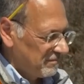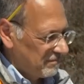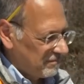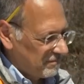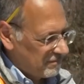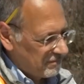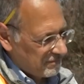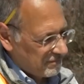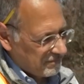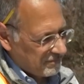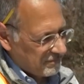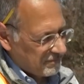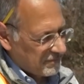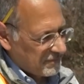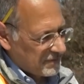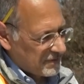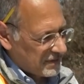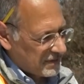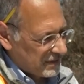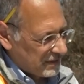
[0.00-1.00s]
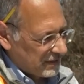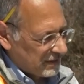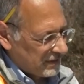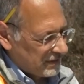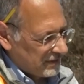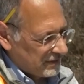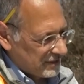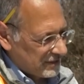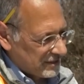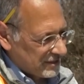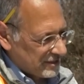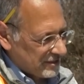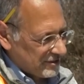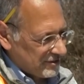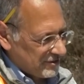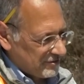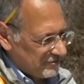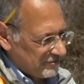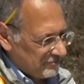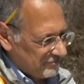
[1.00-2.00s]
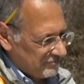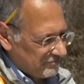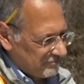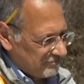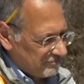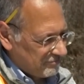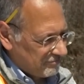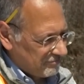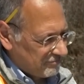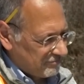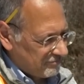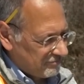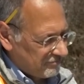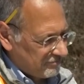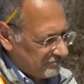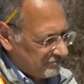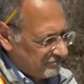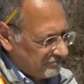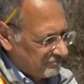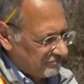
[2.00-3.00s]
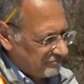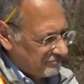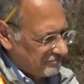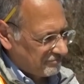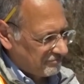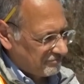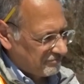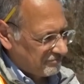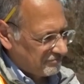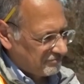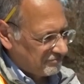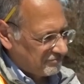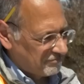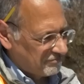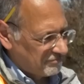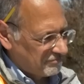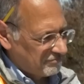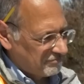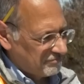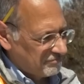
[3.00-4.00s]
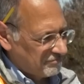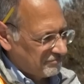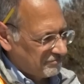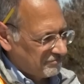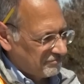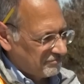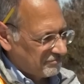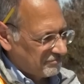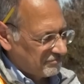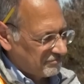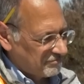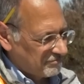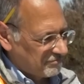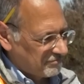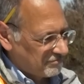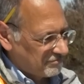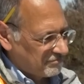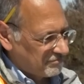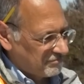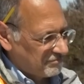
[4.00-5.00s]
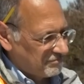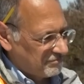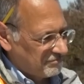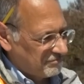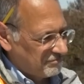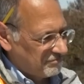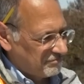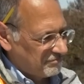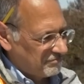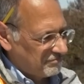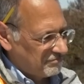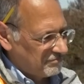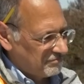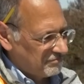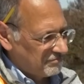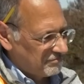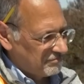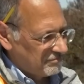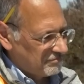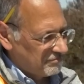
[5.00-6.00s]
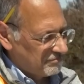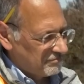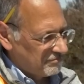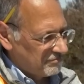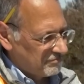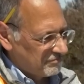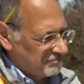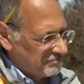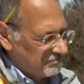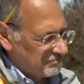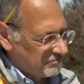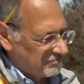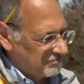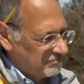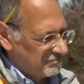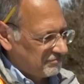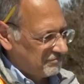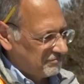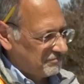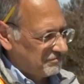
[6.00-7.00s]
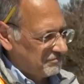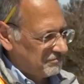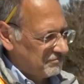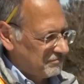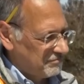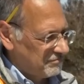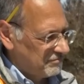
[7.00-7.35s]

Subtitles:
(not speaking)